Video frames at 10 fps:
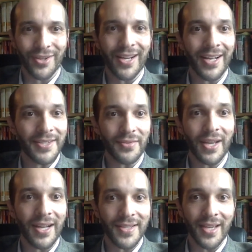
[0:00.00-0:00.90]
certain kinds of
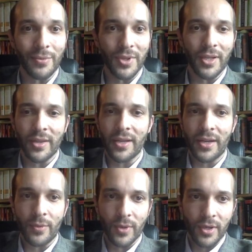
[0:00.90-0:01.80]
content within that
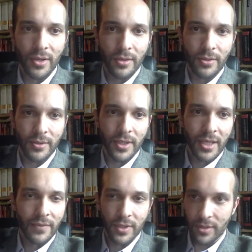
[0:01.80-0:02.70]
network. Hold
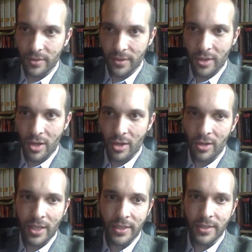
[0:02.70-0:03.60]
on, I have a
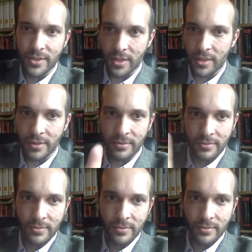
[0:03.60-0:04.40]
call I need to...